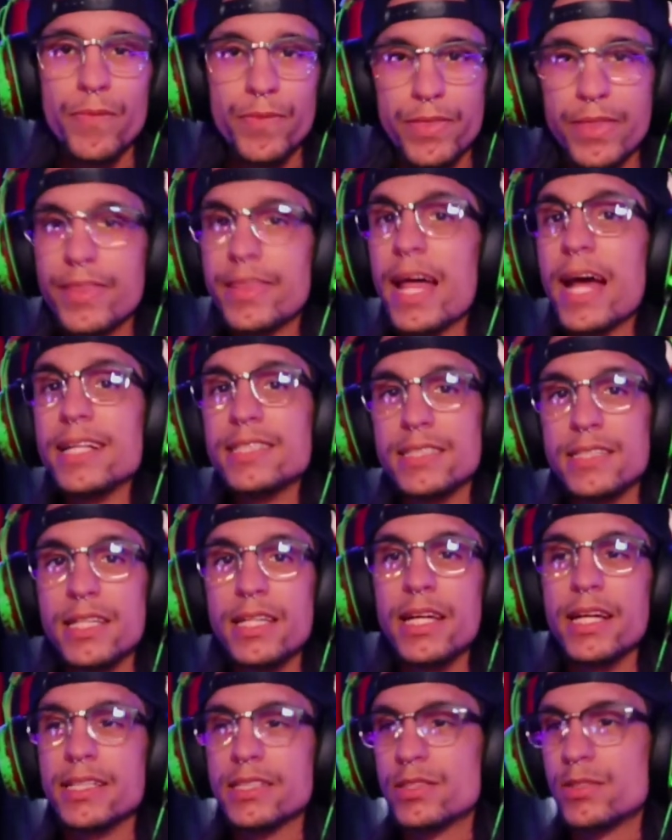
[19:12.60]
That's the
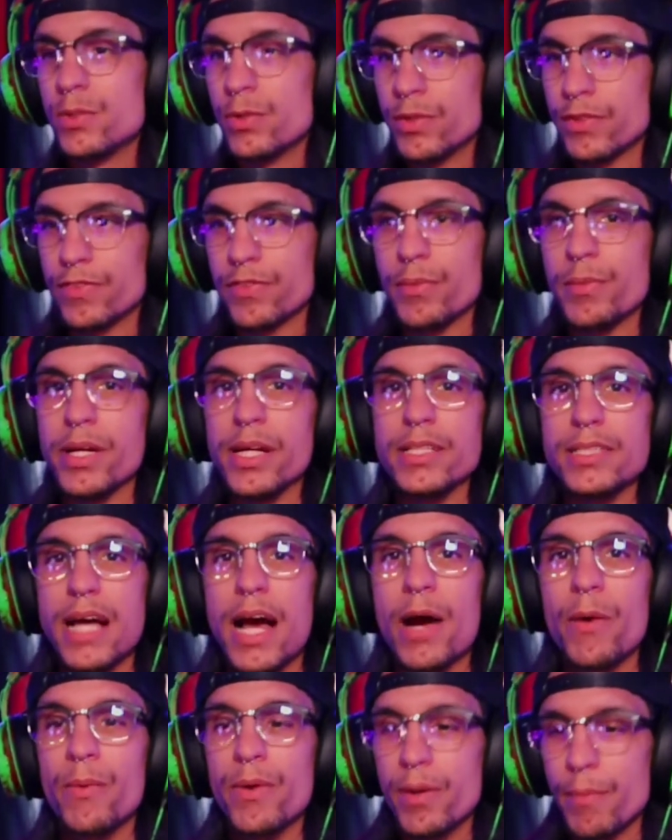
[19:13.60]
next door for me. Is
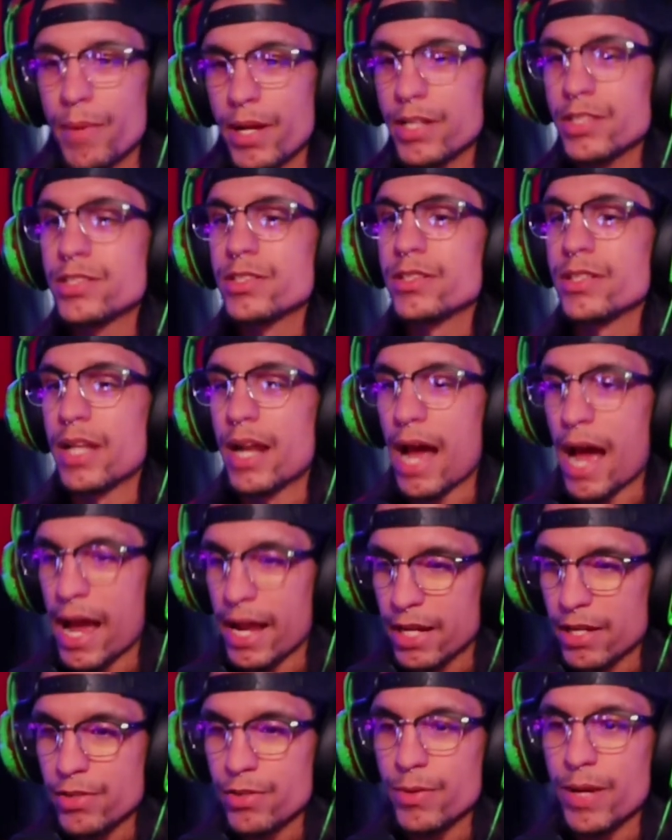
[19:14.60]
I want to make sure that I
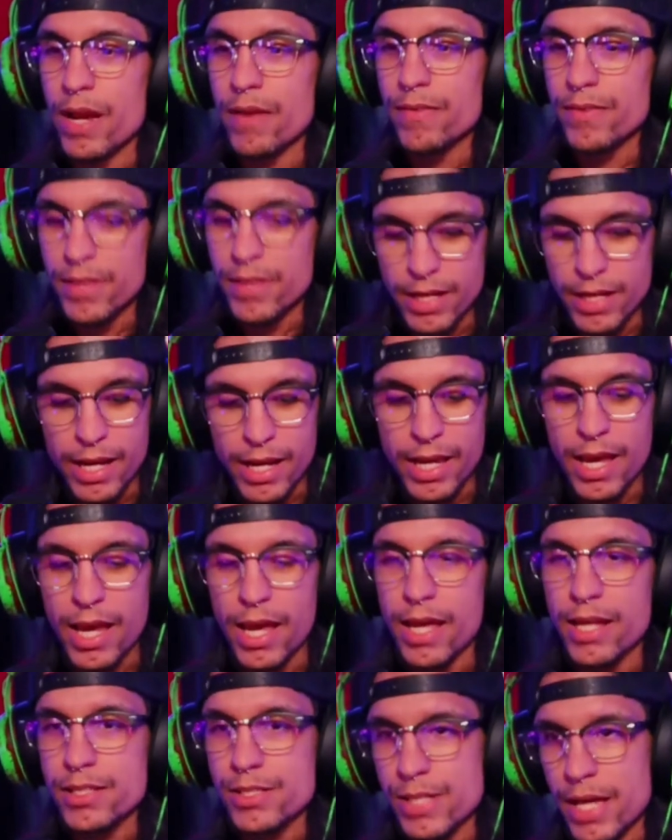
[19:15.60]
can do everything I
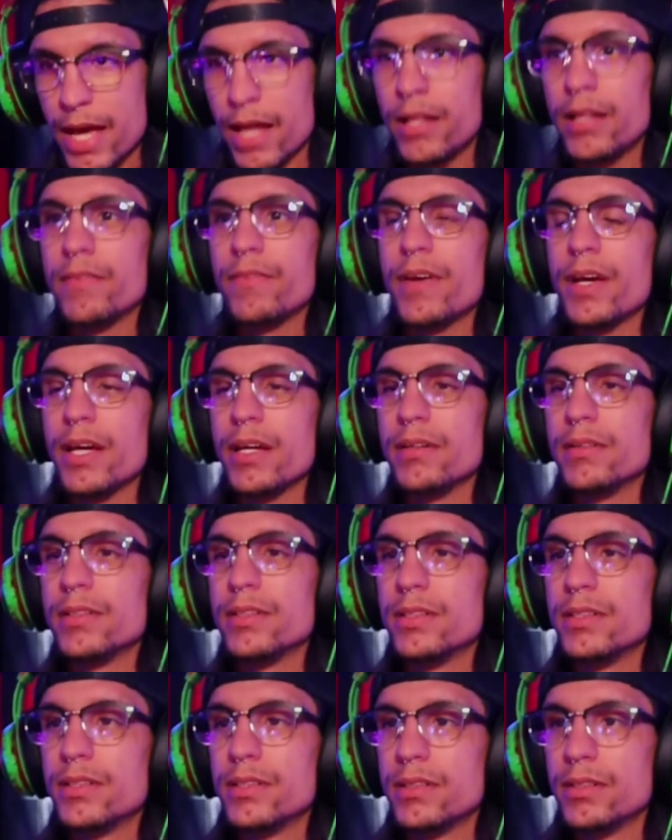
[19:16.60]
can to elevate
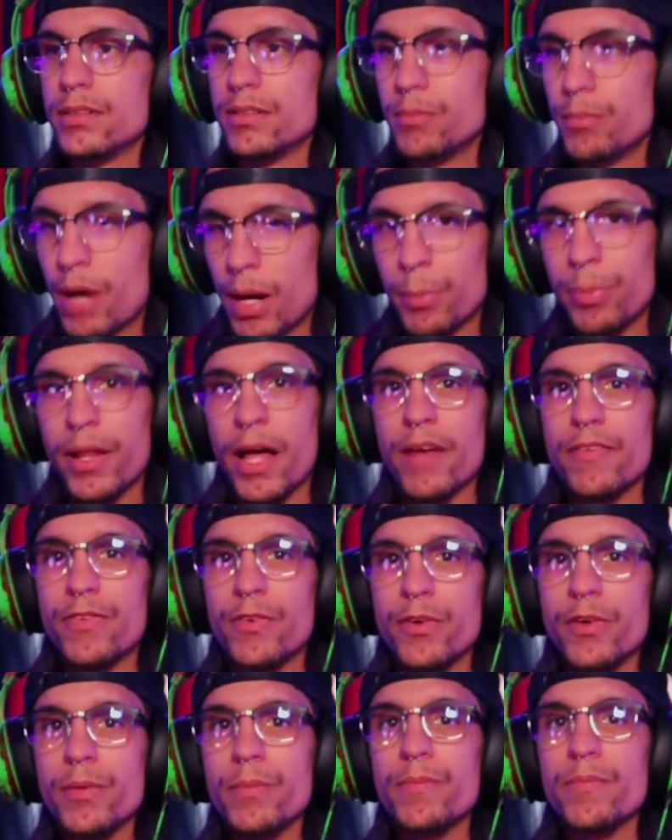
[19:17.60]
my
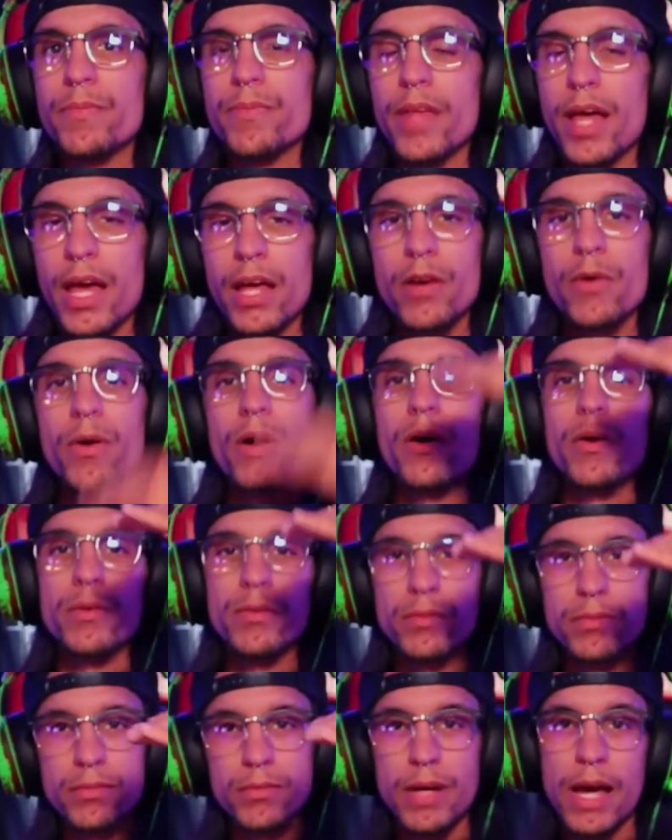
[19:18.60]
platform and grow.
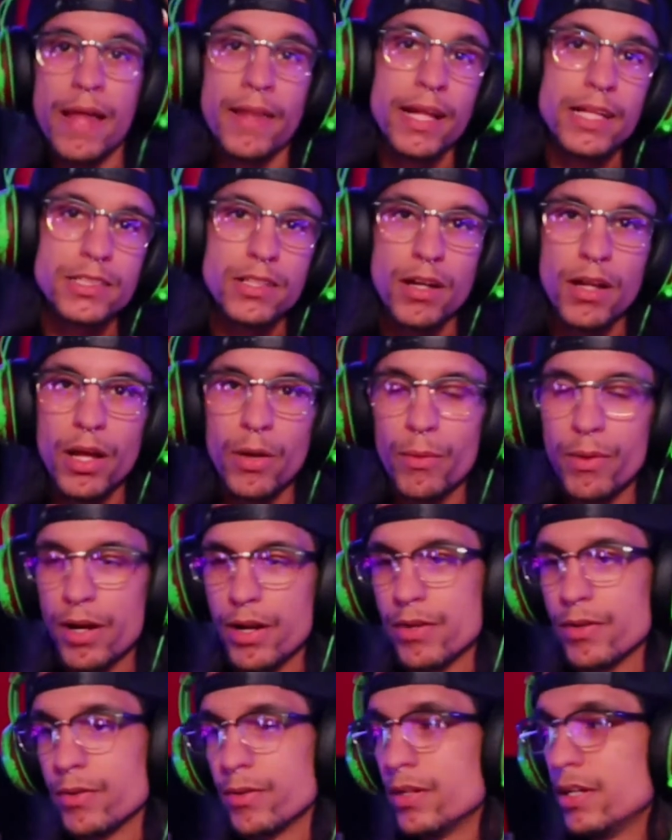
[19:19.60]
And that's all I want to
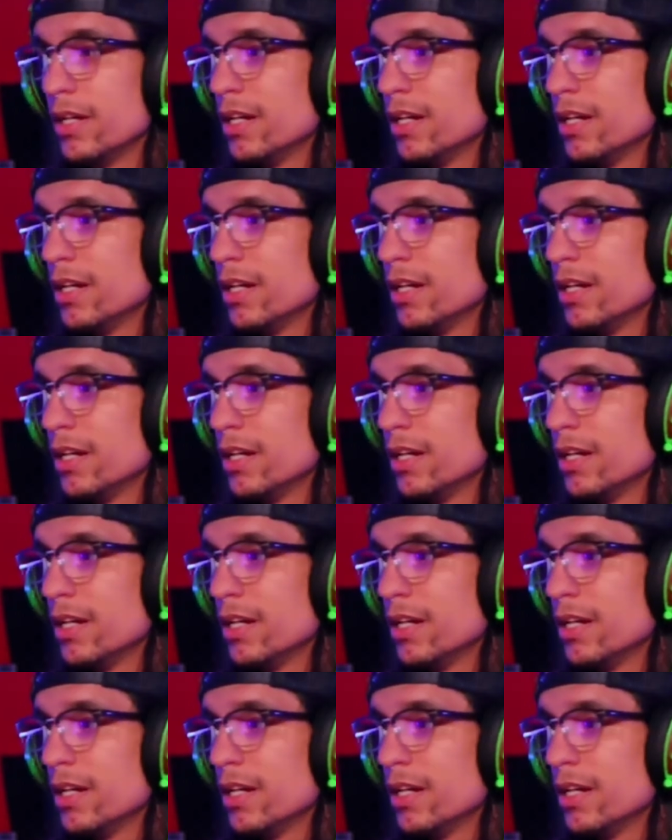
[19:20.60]
do.